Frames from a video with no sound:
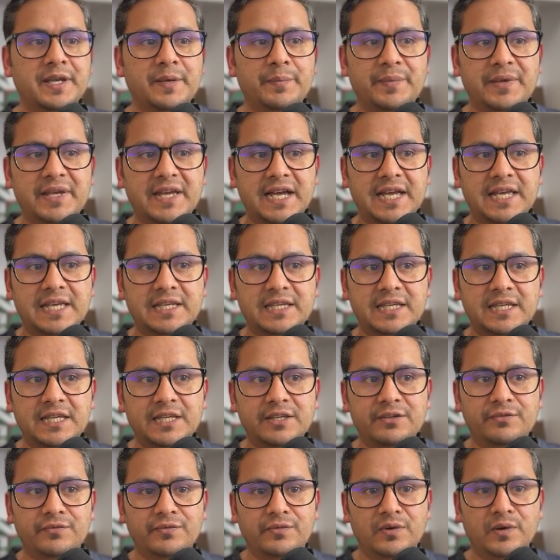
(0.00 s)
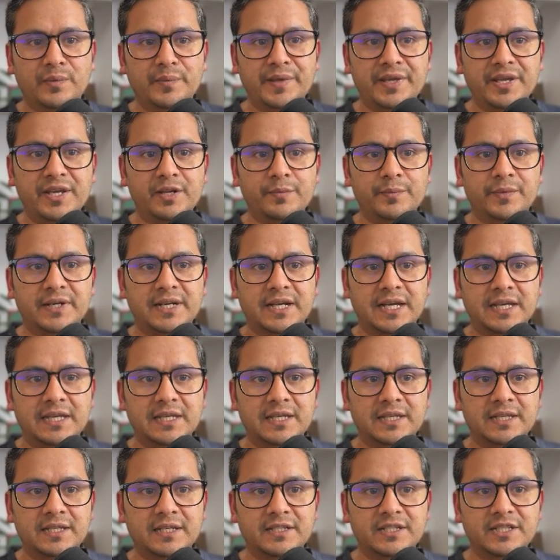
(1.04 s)
API key from here, but
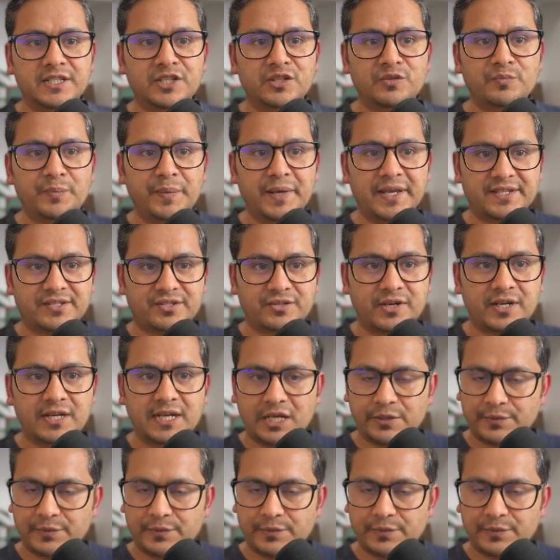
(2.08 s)
I didn't paste, right?